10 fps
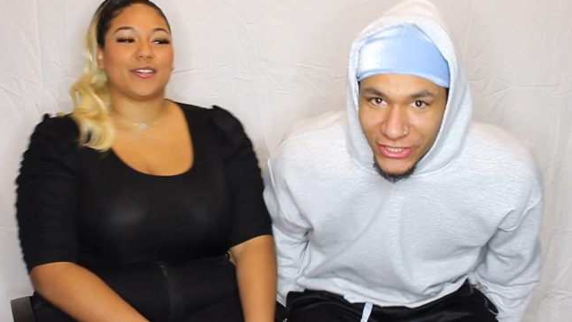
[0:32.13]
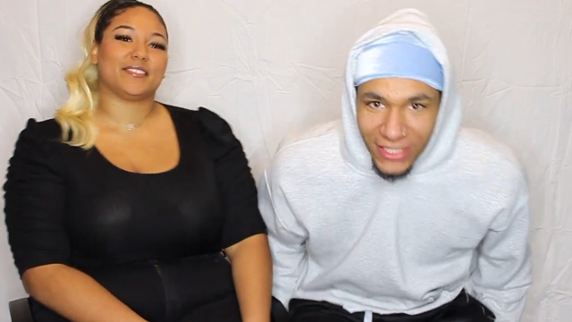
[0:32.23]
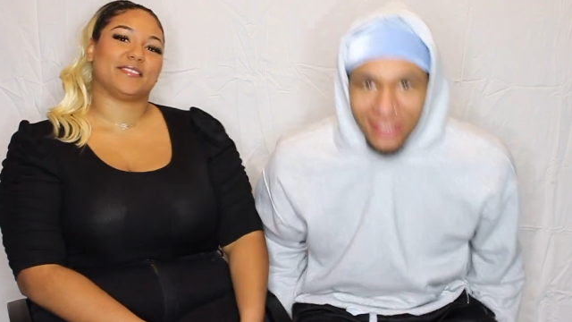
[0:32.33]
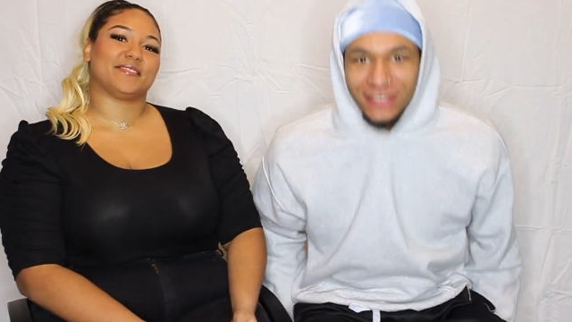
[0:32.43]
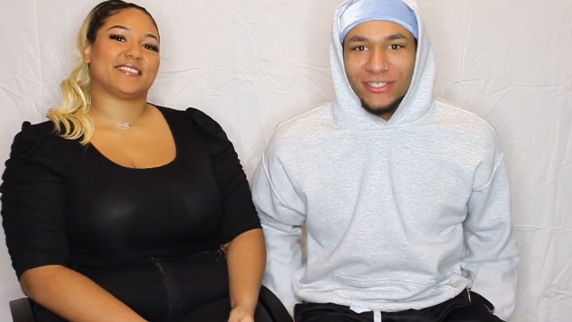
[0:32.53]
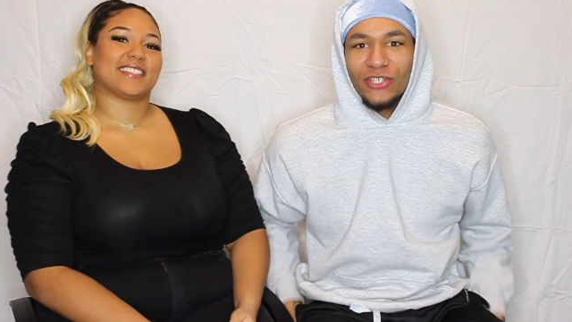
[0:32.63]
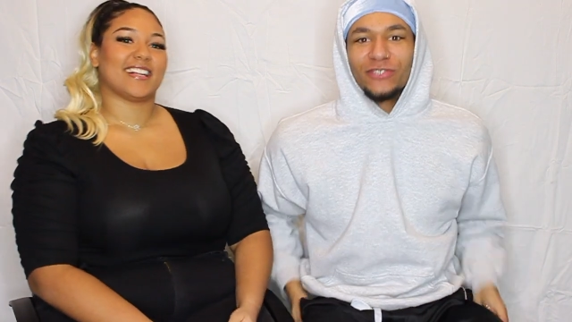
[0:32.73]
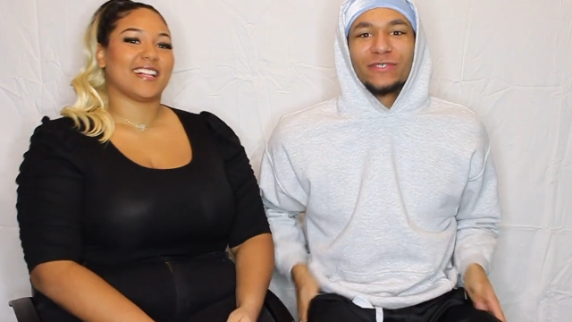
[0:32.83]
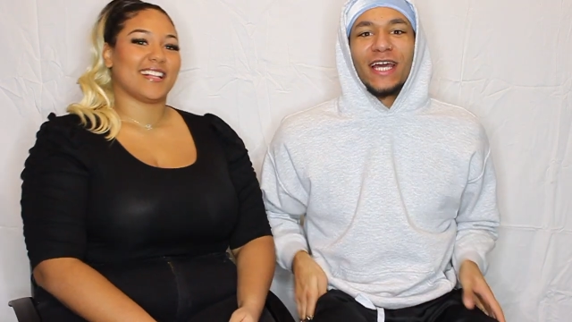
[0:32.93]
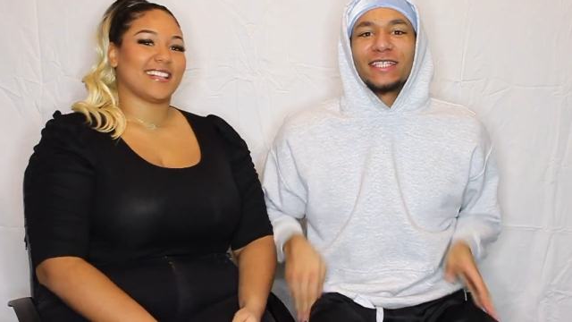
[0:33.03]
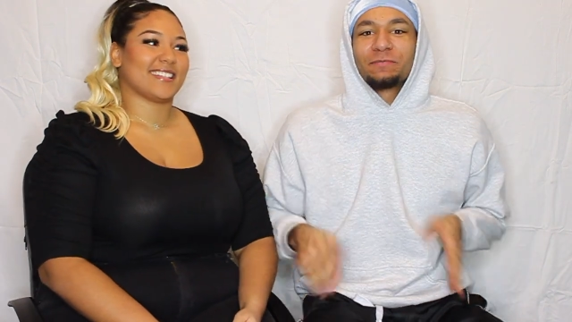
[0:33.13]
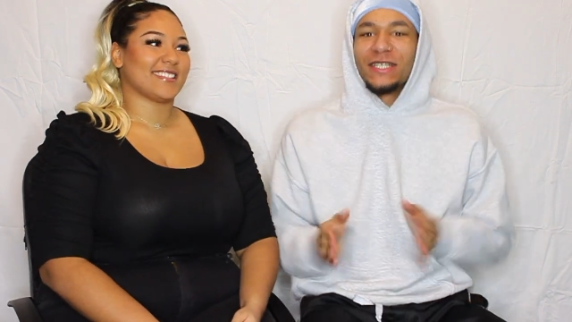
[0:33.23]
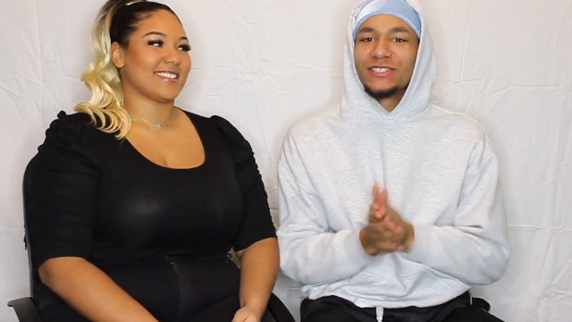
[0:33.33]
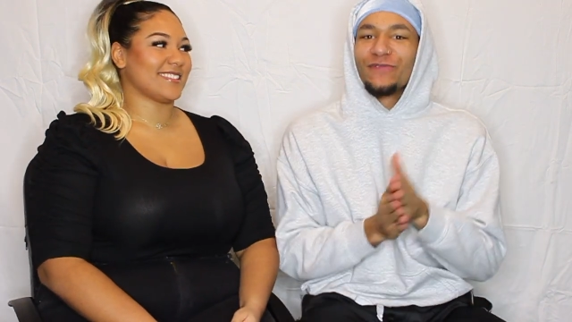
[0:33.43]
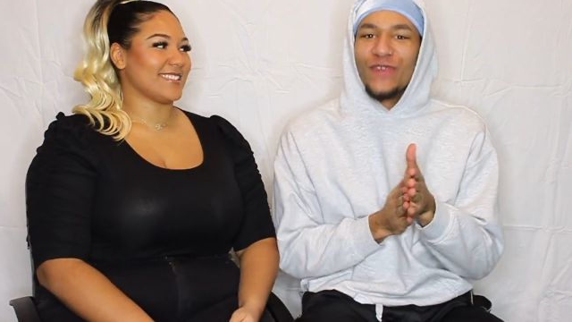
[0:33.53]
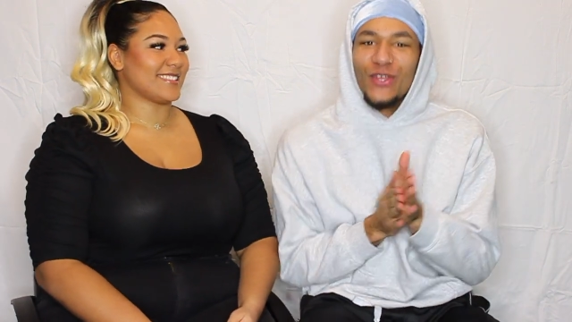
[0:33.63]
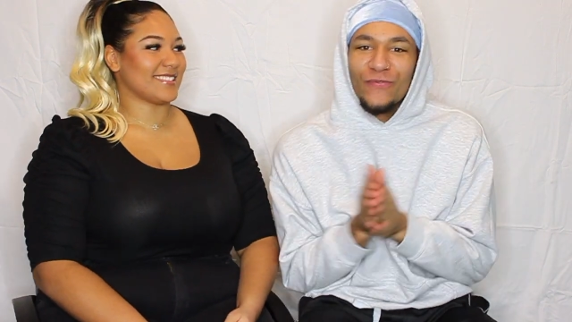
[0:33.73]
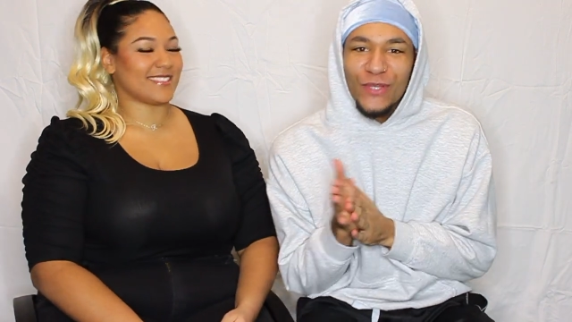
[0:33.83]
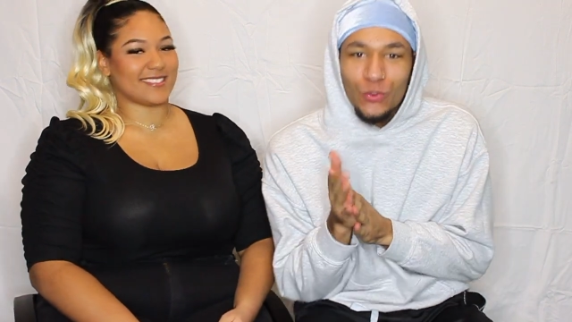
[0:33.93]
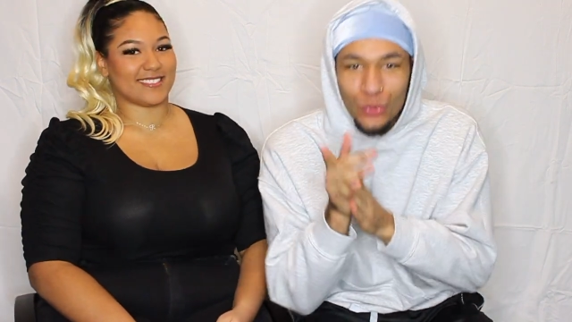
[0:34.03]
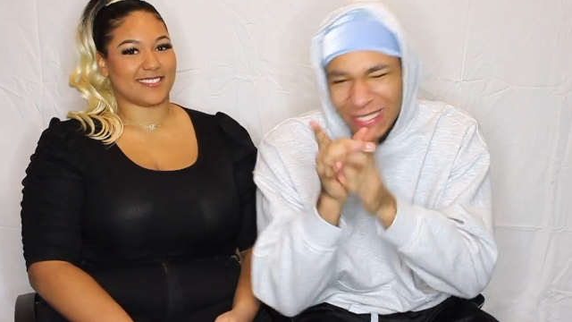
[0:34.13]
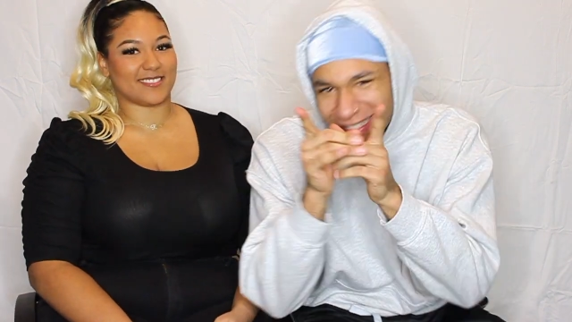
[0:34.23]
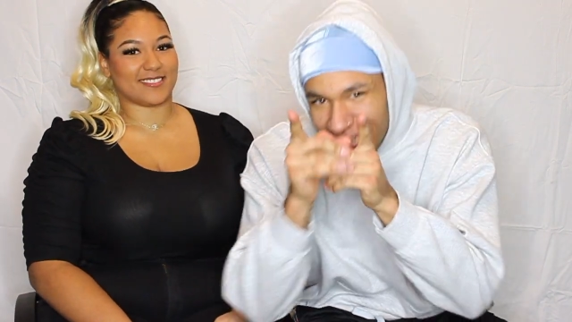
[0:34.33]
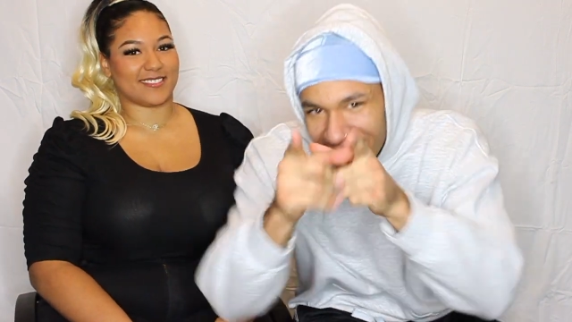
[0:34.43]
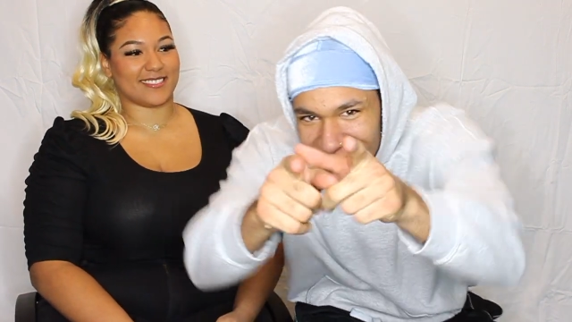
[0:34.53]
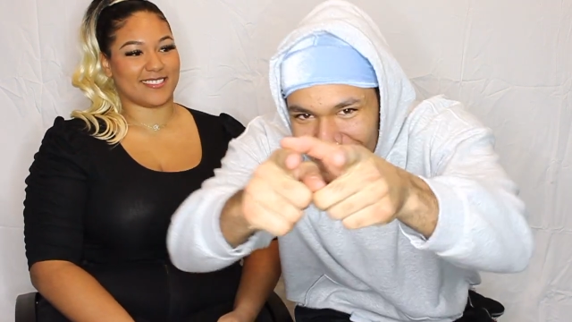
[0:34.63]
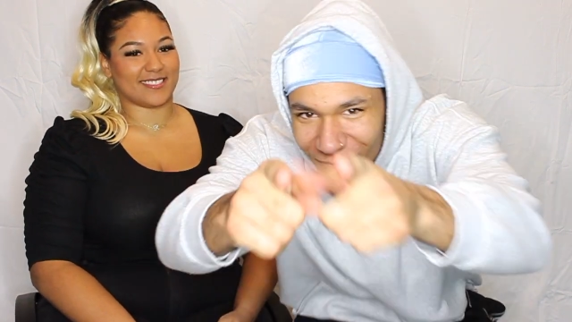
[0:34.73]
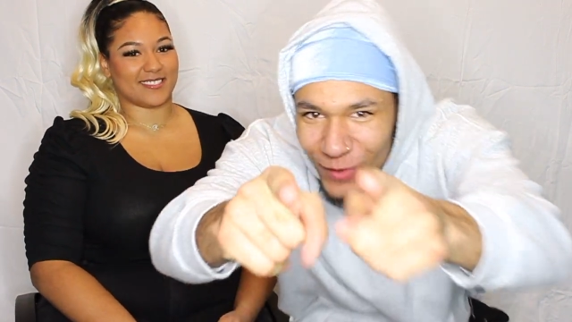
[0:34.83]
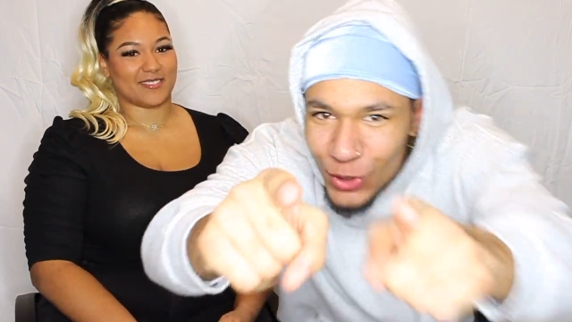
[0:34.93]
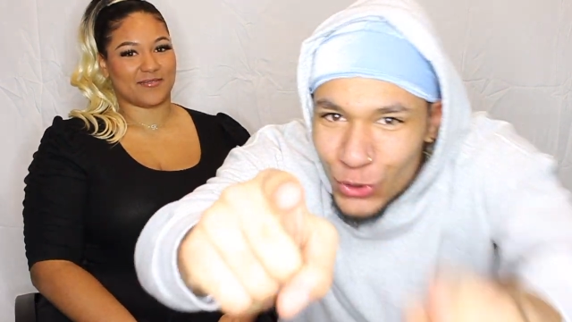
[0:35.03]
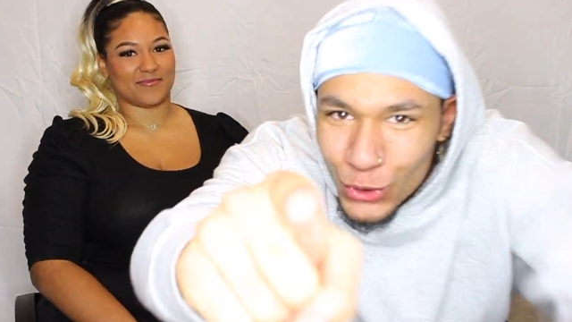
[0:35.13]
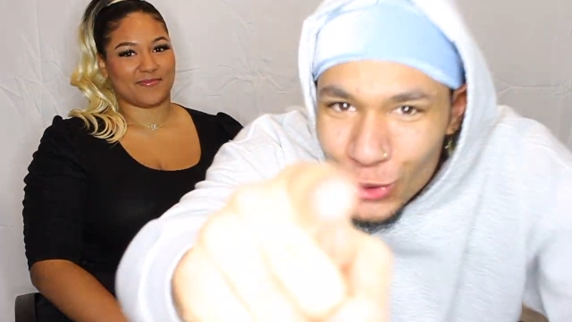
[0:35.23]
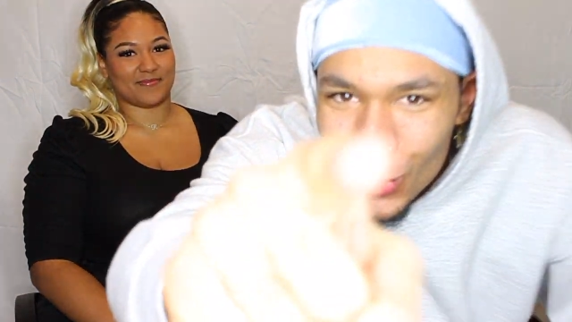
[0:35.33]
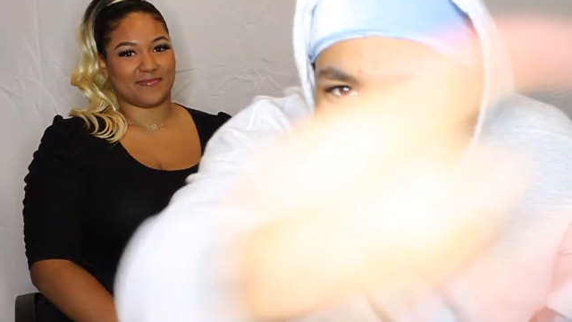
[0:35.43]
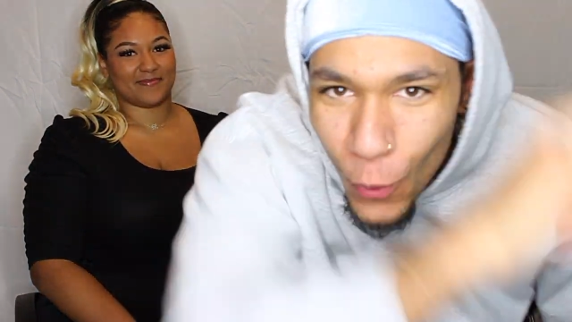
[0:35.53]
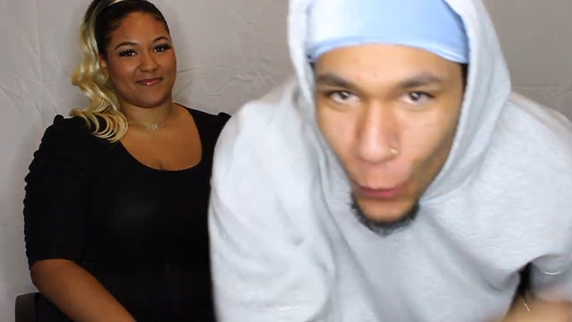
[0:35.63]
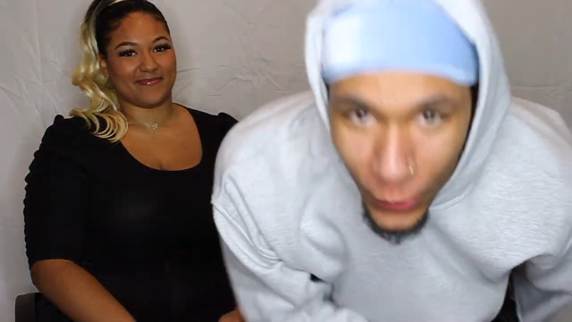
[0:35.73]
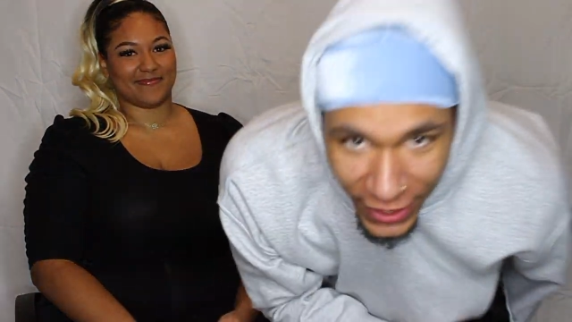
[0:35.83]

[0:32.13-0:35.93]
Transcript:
Speaker 1: Yes, sir. We got a special video for you today. For you.